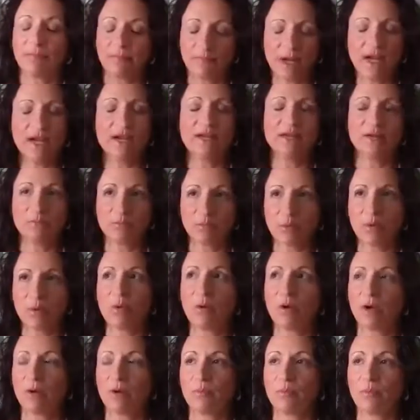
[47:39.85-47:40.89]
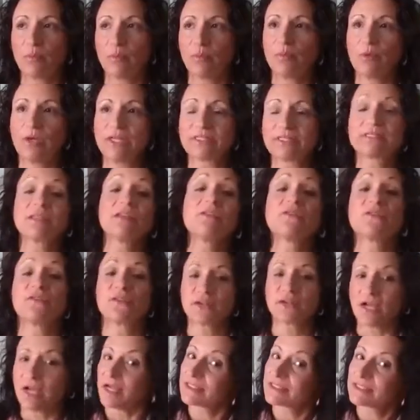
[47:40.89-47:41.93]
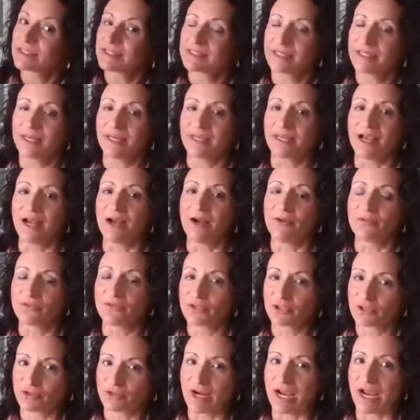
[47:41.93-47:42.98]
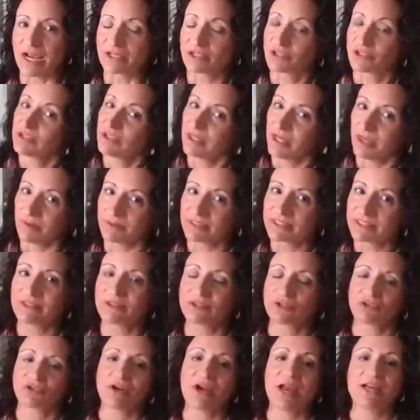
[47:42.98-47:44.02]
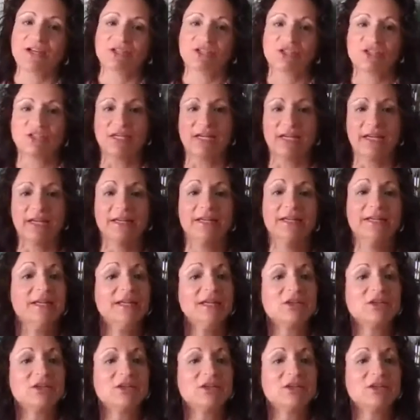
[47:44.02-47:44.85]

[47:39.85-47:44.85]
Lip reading: I had one son forgot to take out the trash. Today was his trash day.